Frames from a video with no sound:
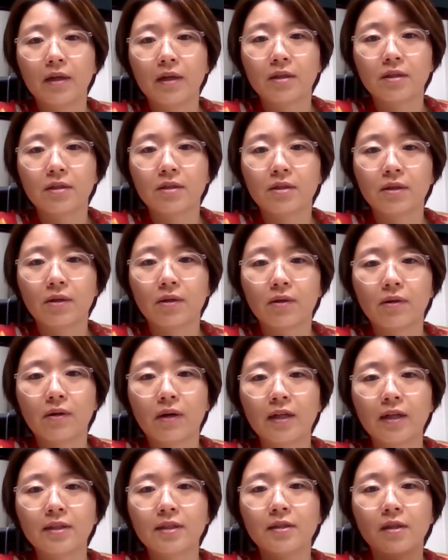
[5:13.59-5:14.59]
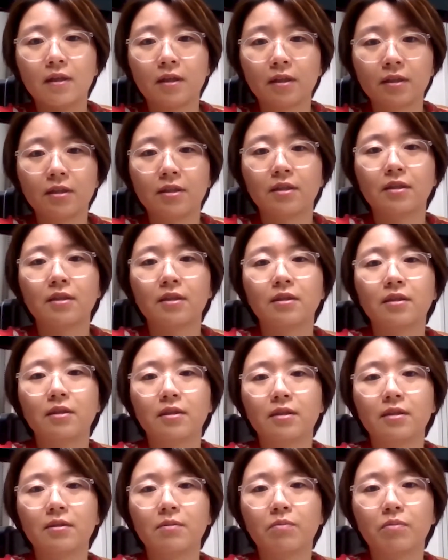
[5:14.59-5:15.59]
So I started
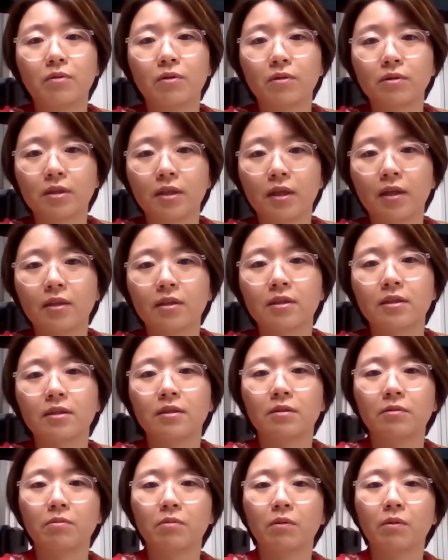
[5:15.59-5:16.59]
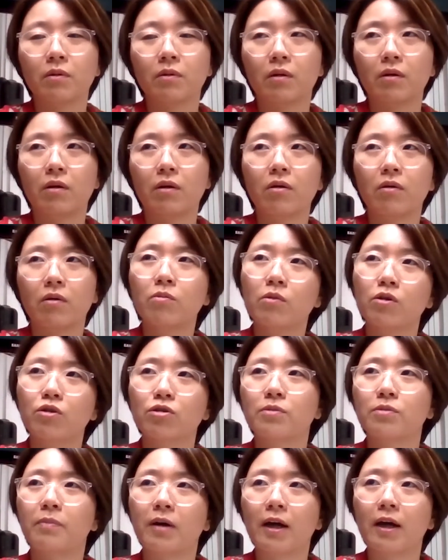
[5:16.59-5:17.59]
this project
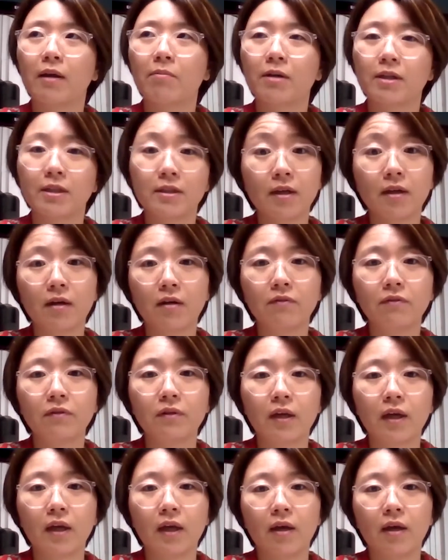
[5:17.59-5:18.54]
almost by myself.